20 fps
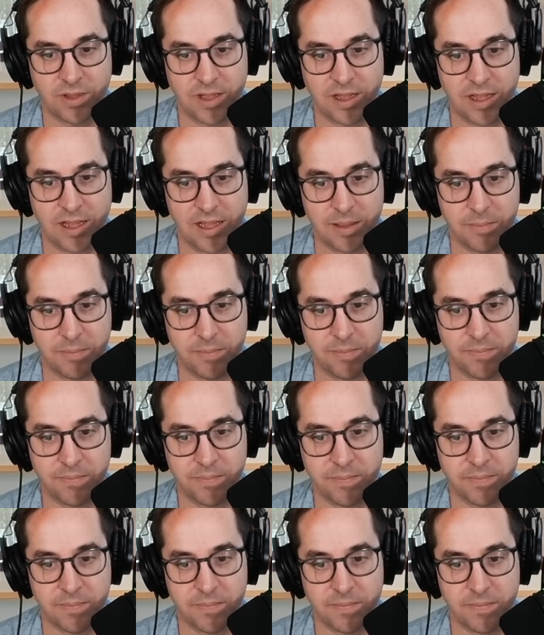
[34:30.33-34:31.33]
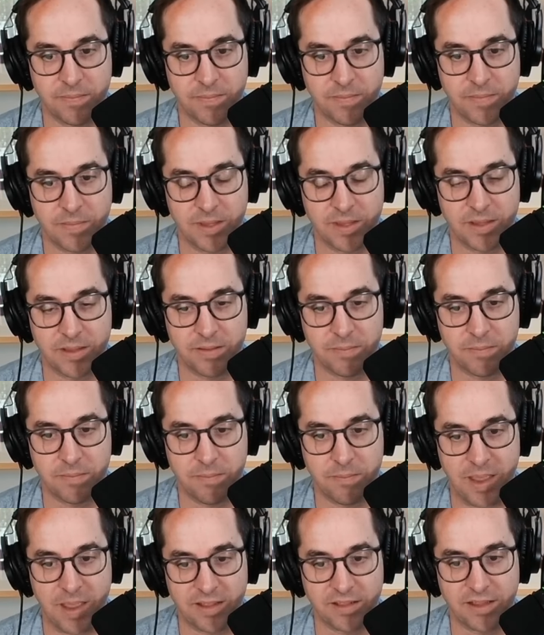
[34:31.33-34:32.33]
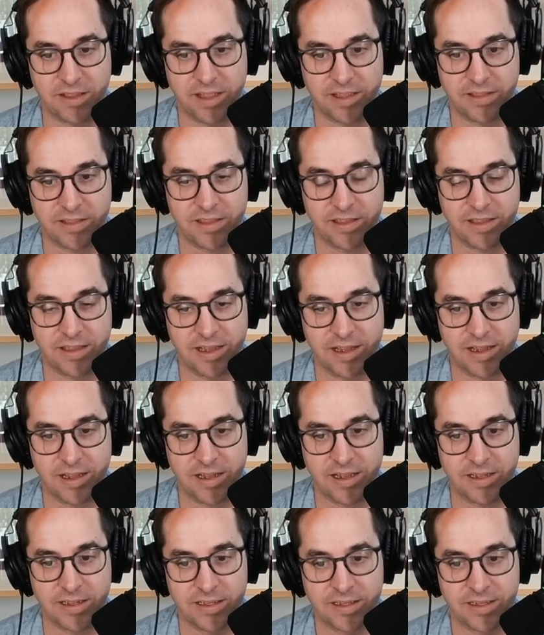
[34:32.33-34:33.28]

um, mainly like the uh,